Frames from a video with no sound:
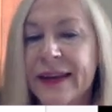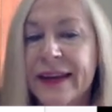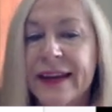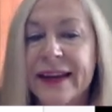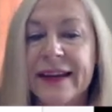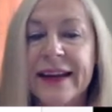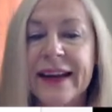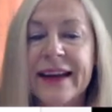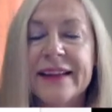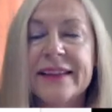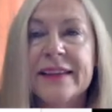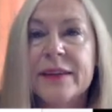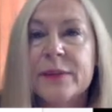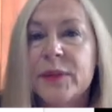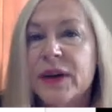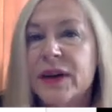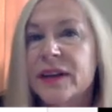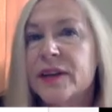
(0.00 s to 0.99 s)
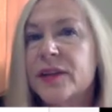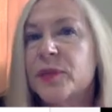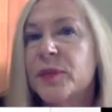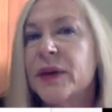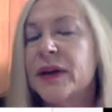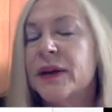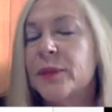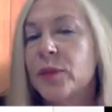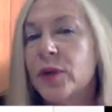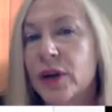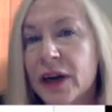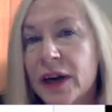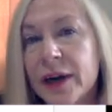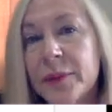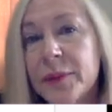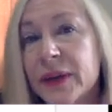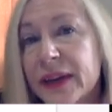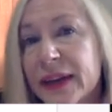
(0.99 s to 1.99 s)
And as the models become more
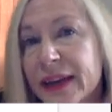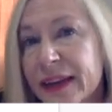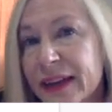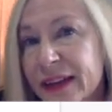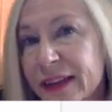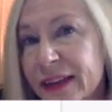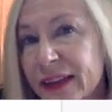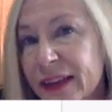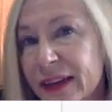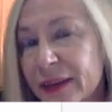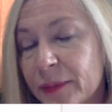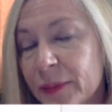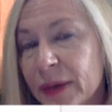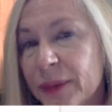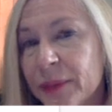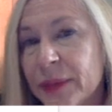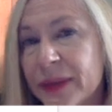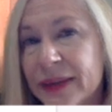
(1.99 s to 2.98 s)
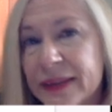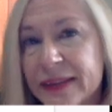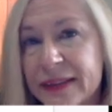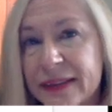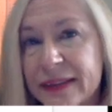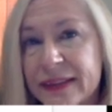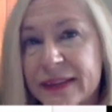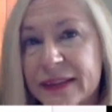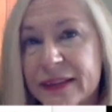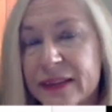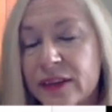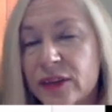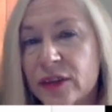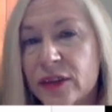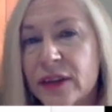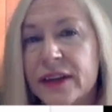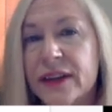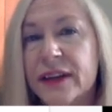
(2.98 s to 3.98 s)
complicated, then it might make sense to
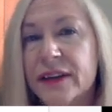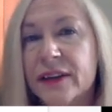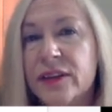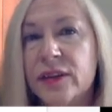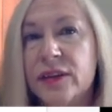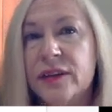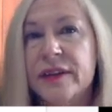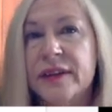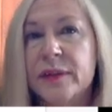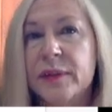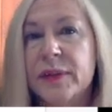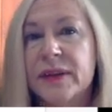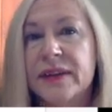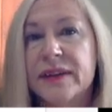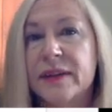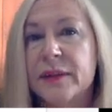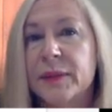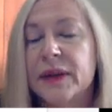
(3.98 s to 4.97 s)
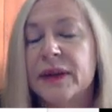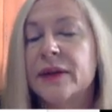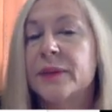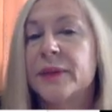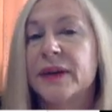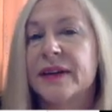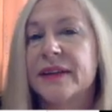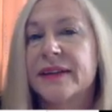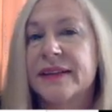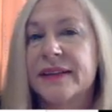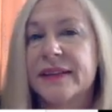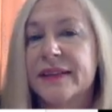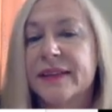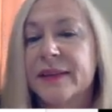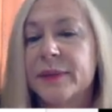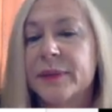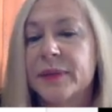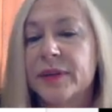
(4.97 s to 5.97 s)
do like a two-step estimator because it's
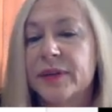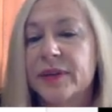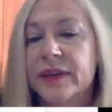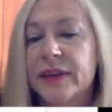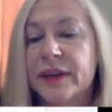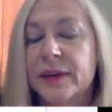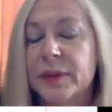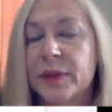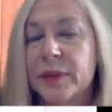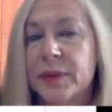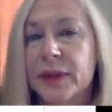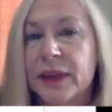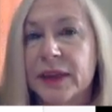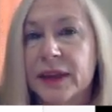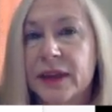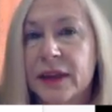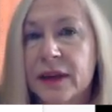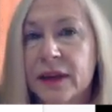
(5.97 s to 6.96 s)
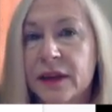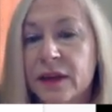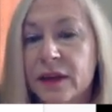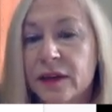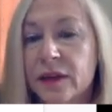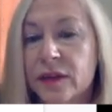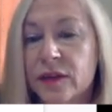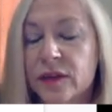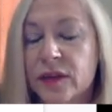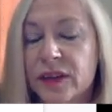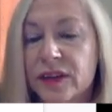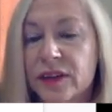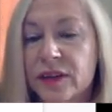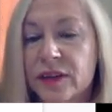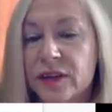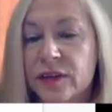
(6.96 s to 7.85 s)
simpler to implement, because you can just